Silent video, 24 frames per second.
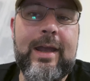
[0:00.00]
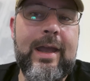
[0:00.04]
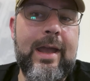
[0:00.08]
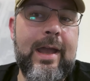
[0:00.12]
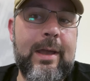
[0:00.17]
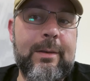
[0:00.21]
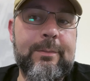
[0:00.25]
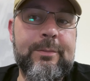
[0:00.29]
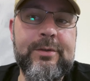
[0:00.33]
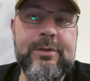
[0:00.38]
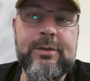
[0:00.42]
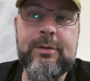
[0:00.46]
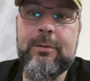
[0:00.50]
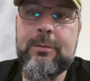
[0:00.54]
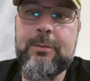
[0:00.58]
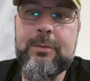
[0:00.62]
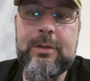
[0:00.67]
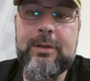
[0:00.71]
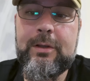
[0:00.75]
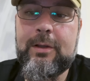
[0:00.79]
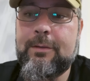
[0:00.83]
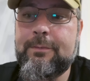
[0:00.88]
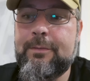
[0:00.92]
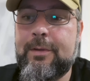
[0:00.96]

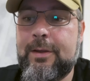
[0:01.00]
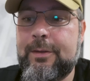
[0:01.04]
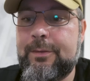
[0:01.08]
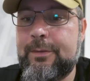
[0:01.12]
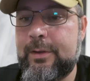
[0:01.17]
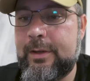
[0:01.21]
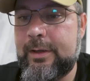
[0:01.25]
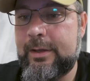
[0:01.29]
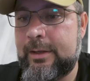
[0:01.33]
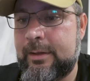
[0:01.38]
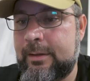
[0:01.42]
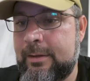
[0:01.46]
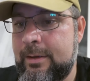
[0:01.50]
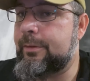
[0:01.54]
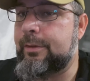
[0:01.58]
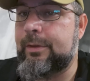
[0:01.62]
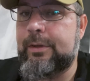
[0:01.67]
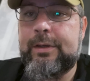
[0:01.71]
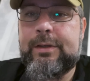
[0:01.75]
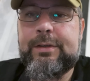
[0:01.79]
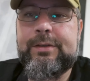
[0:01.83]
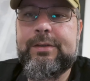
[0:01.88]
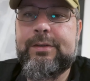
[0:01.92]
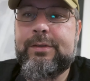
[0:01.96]
Absolutely love that thing.
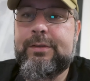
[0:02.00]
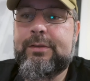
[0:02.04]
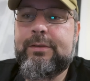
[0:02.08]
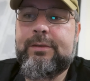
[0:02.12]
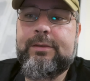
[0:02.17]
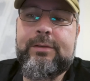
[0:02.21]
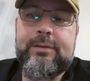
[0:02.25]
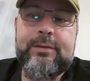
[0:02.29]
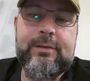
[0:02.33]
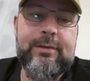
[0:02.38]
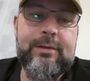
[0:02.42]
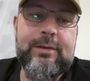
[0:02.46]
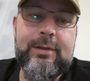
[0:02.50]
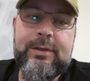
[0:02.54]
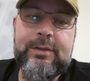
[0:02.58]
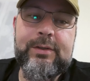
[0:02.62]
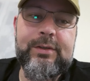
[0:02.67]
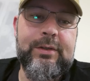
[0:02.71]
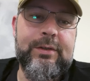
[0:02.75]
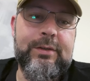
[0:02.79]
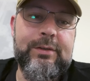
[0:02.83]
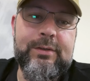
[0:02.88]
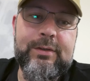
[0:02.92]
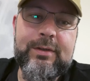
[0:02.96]
This
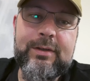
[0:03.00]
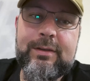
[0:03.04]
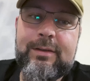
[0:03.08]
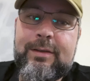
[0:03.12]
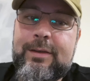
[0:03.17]
this is